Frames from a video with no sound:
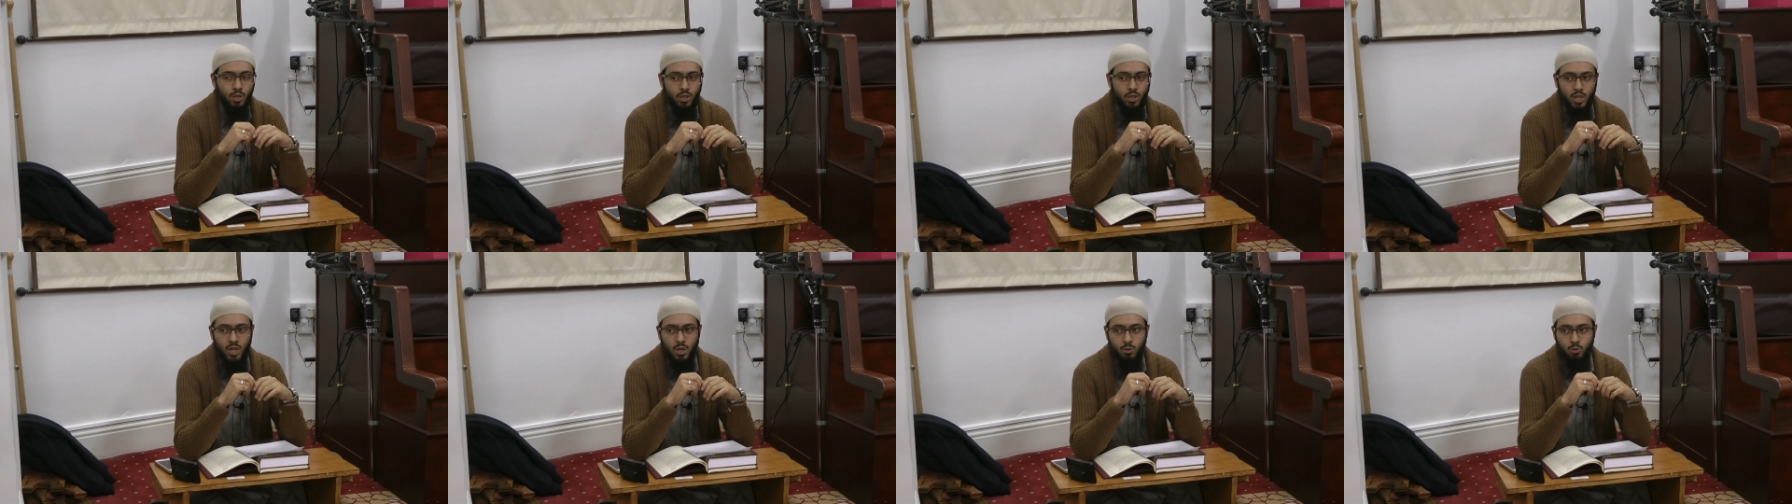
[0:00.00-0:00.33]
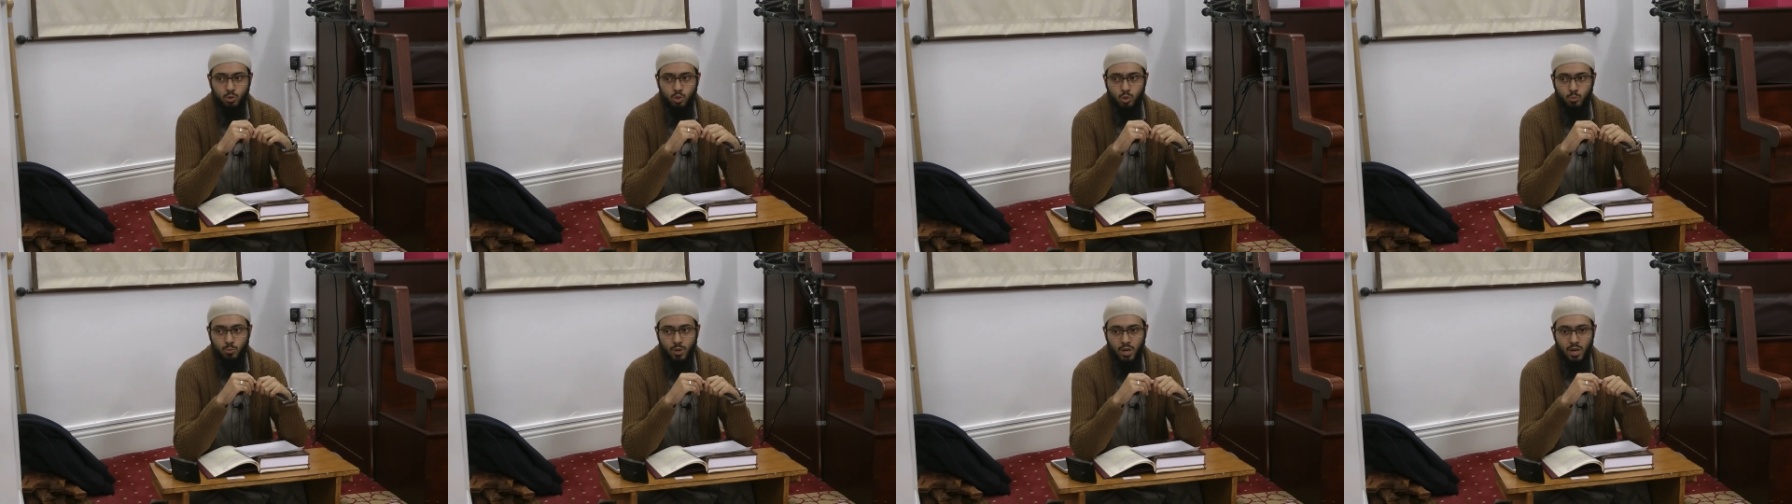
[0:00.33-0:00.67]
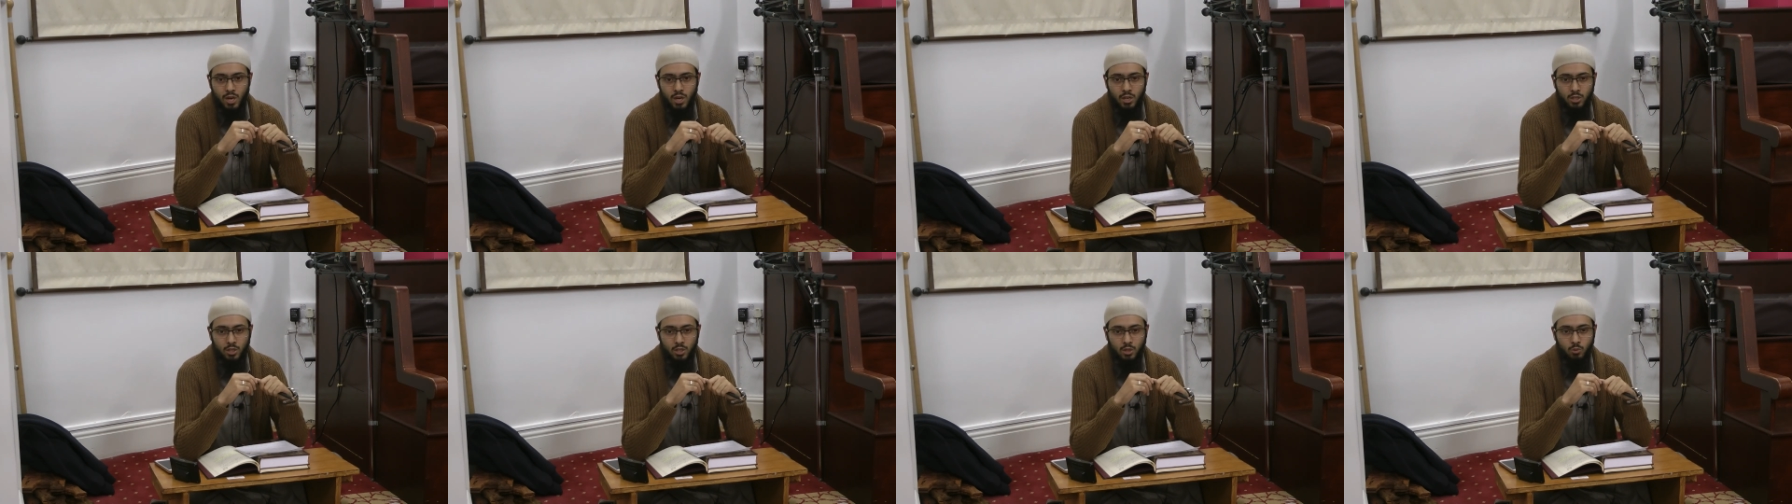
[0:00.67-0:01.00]
Allah
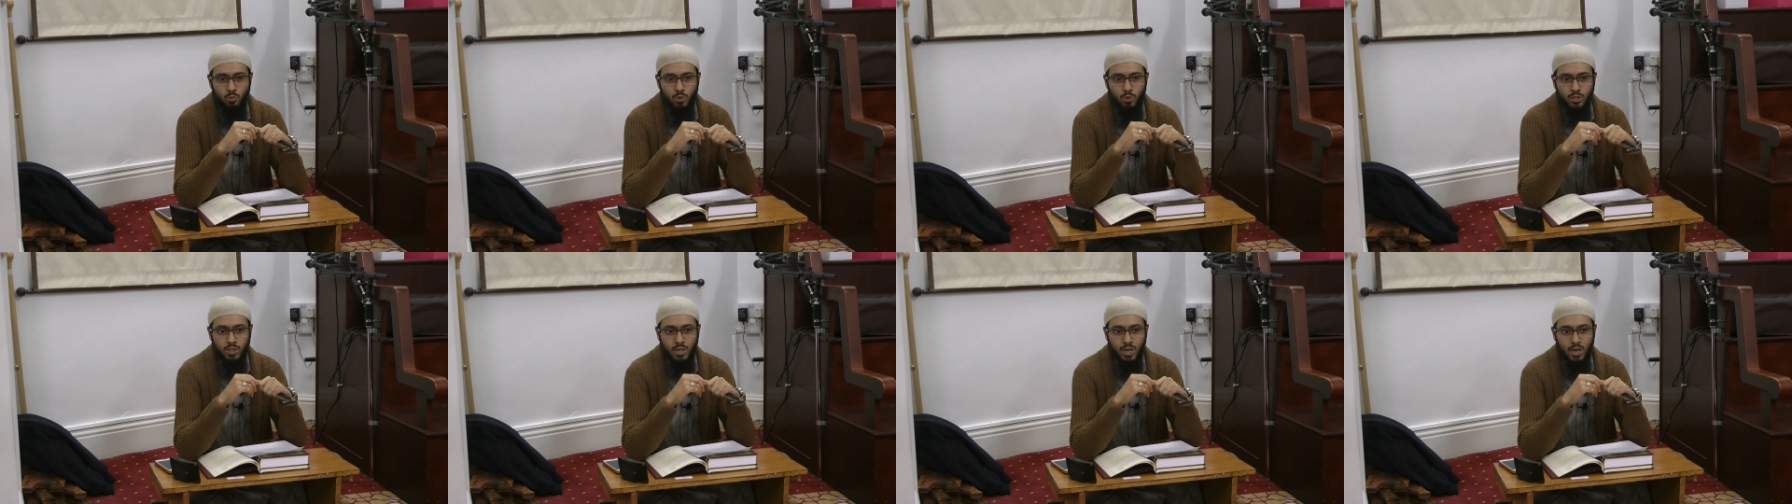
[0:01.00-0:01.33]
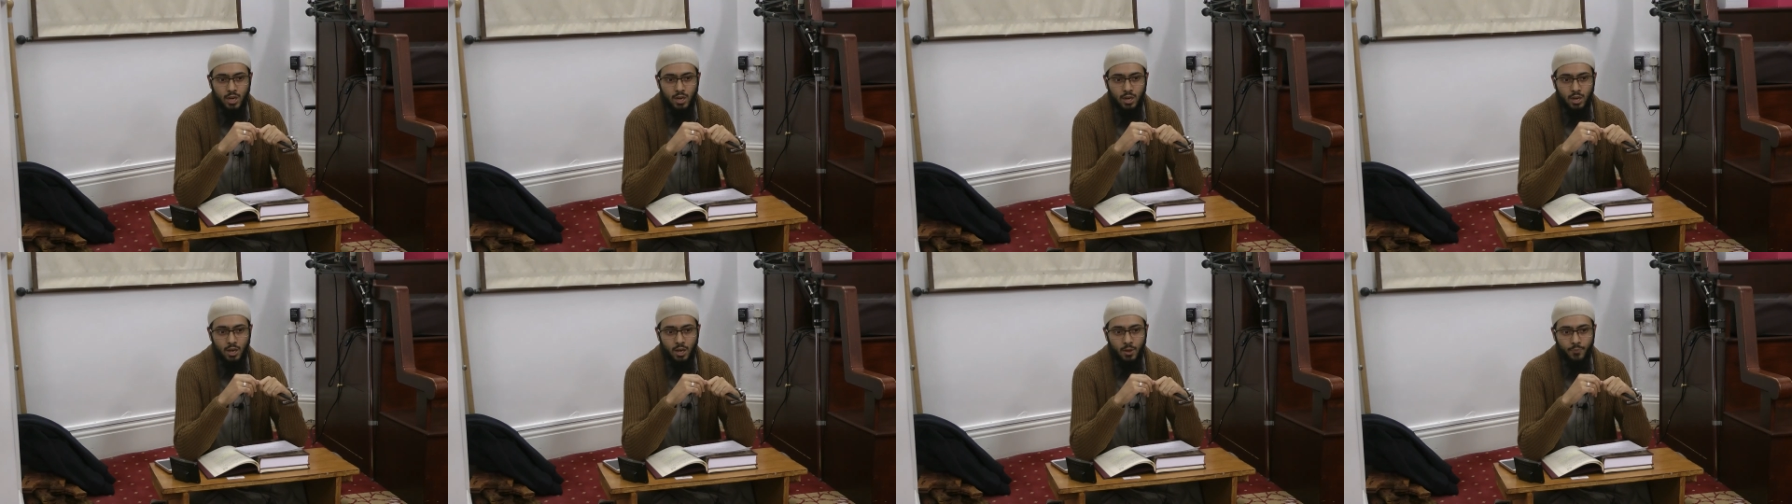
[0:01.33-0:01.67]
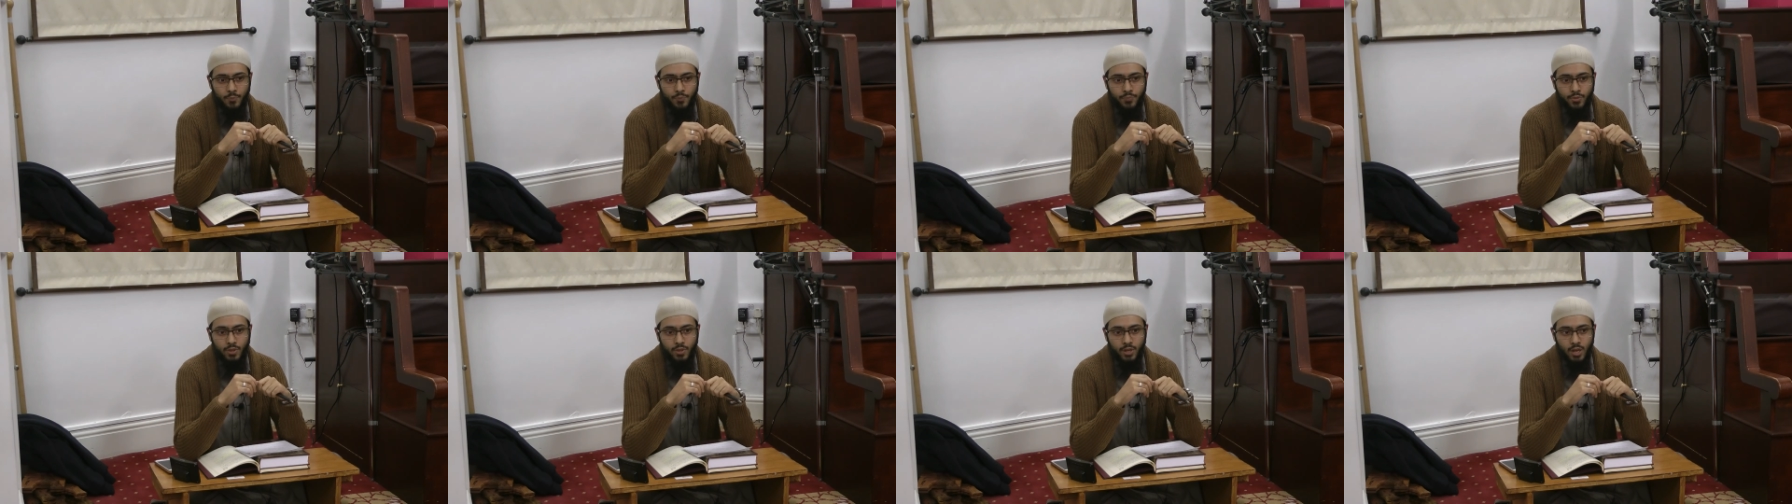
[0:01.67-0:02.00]
subhanahu wa
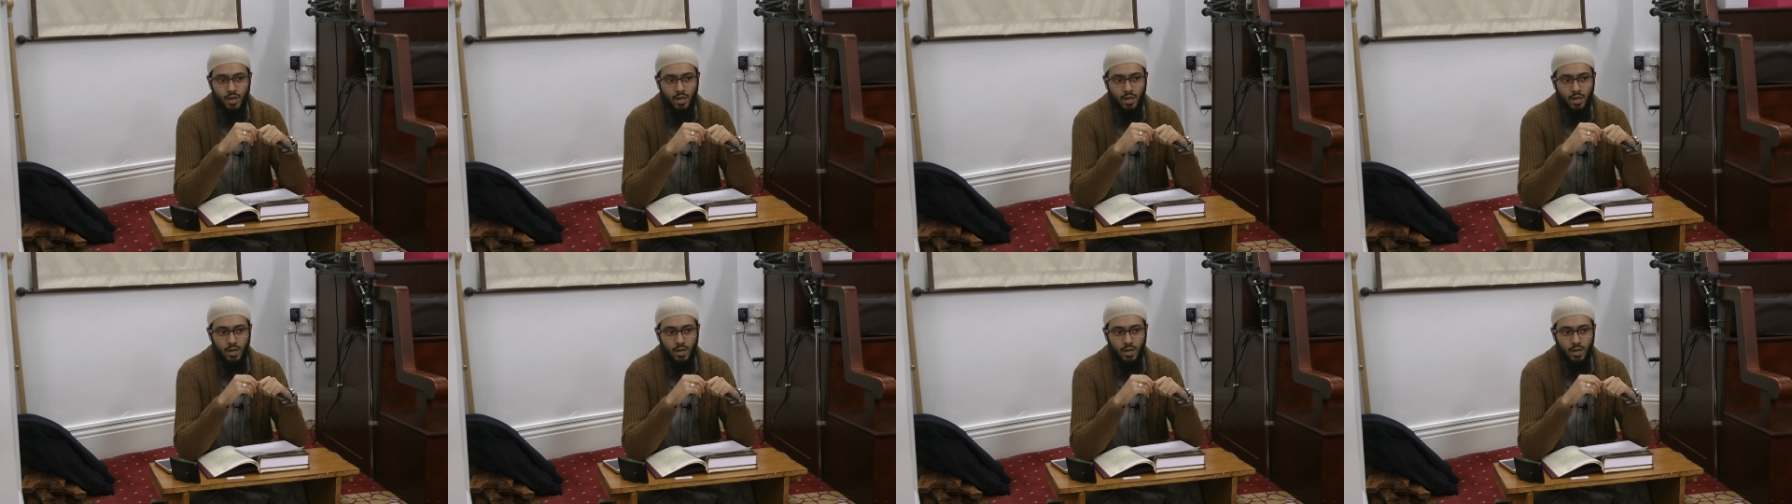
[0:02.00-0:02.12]
ta'ala.